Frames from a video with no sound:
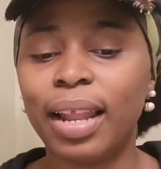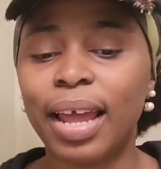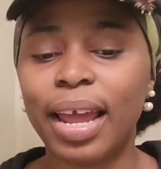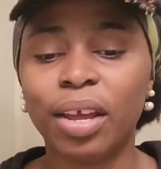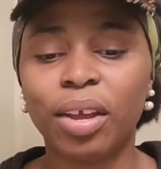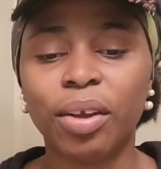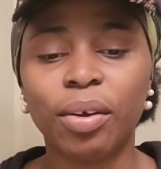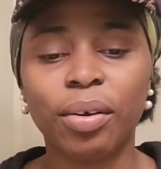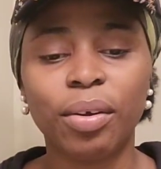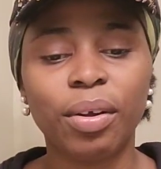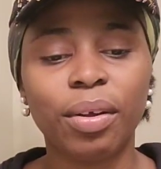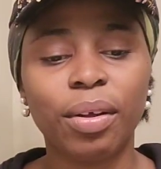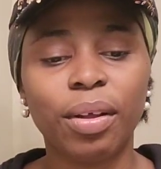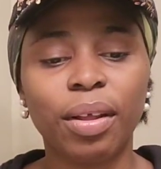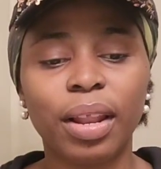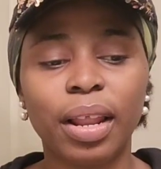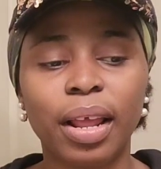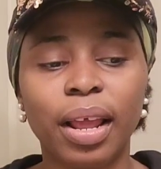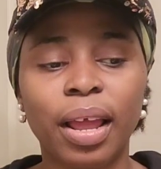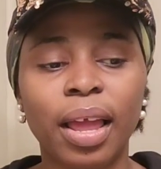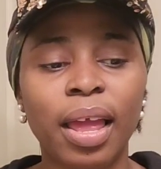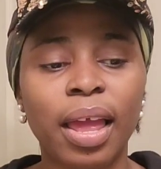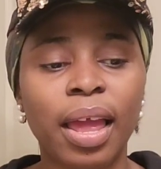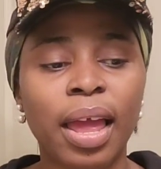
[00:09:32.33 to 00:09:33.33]
Like,
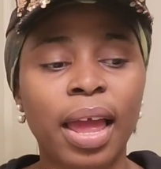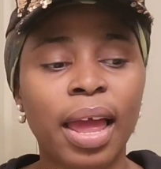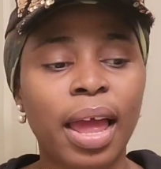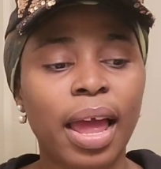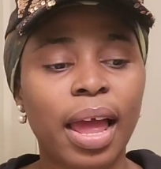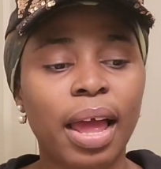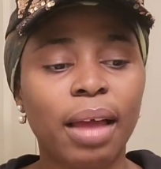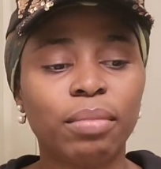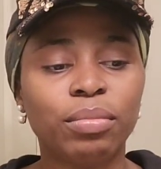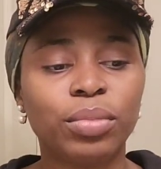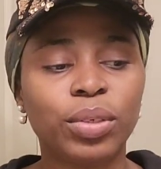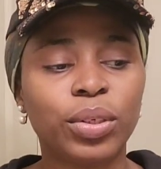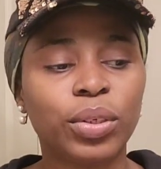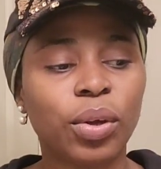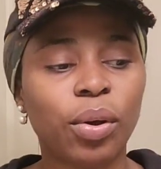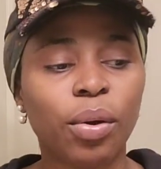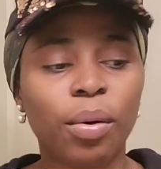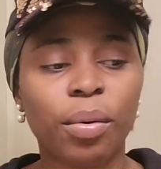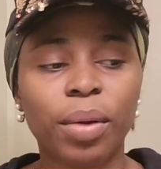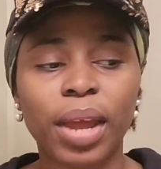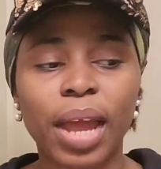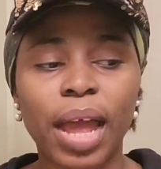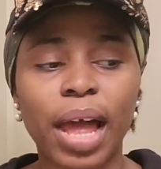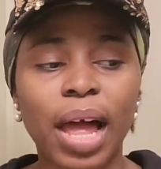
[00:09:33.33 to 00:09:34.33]
girl, I'm
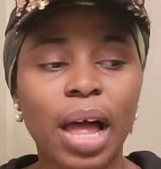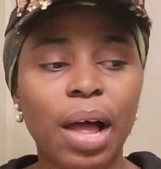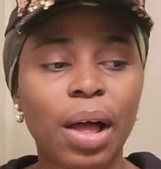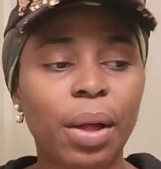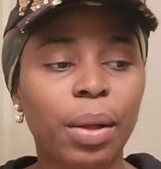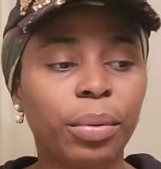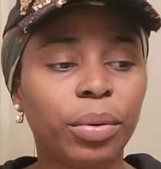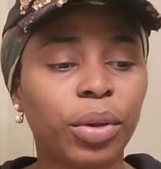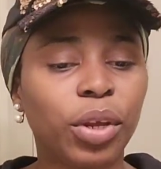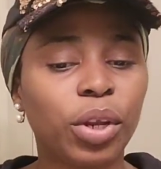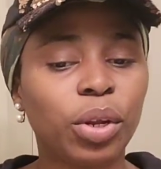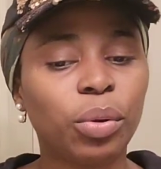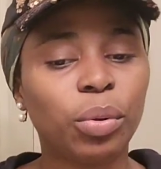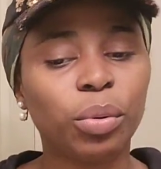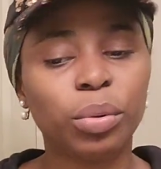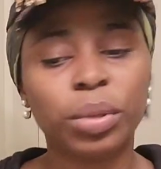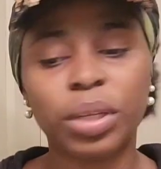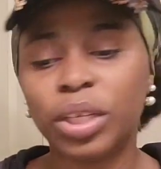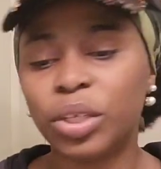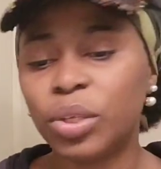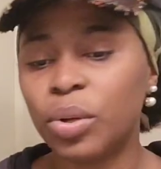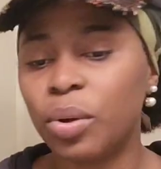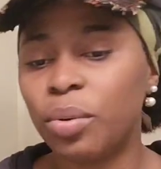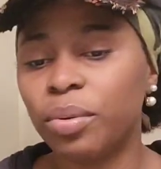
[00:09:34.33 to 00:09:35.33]
sorry how, you know,
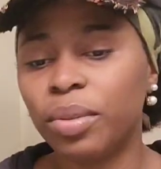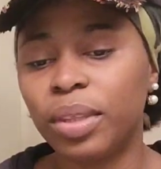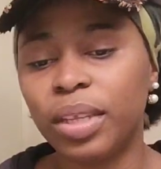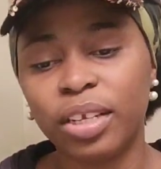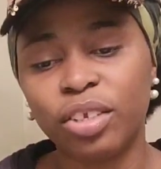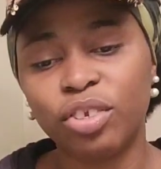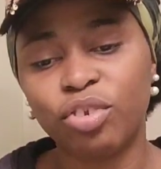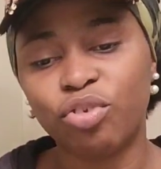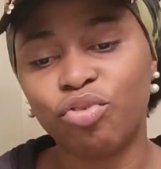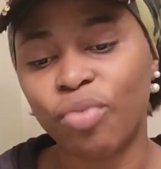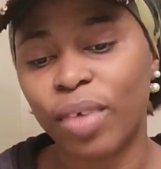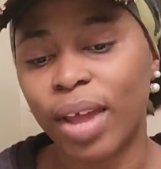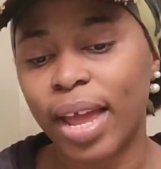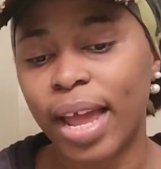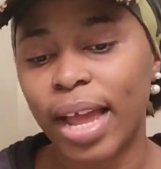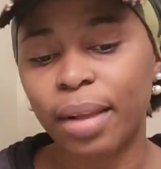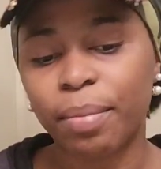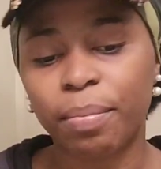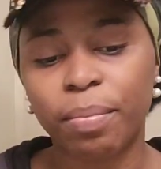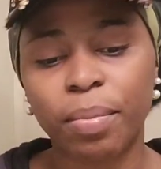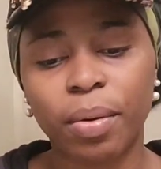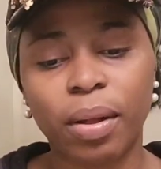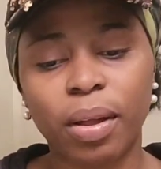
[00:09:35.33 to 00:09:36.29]
this whole thing dragged,